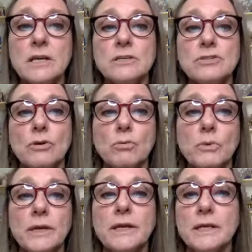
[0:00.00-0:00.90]
so
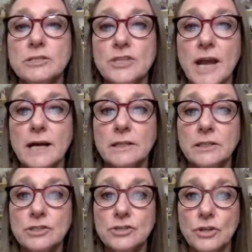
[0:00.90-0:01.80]
we can
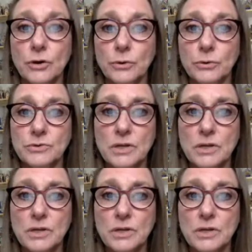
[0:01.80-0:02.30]
challenge those